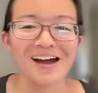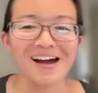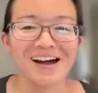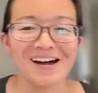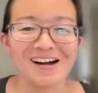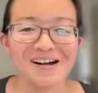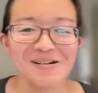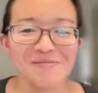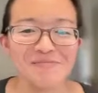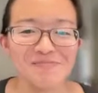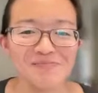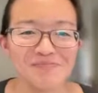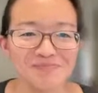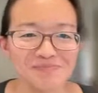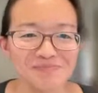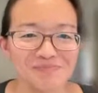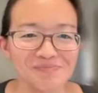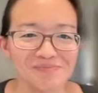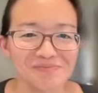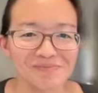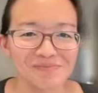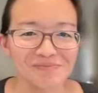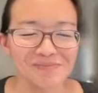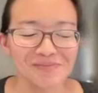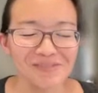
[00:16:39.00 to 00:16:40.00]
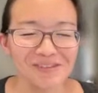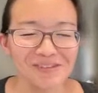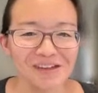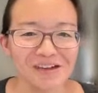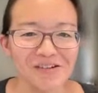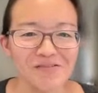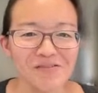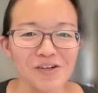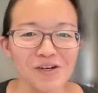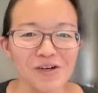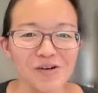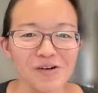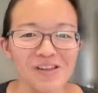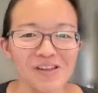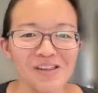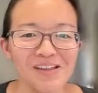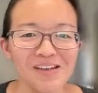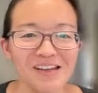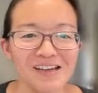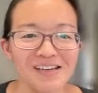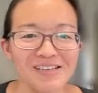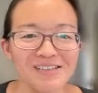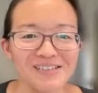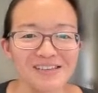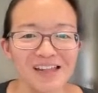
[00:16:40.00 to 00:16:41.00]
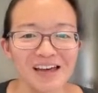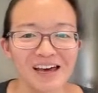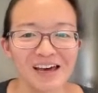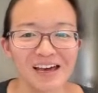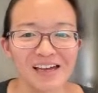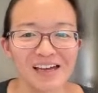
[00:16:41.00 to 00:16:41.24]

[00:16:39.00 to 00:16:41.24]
If we go to the next one,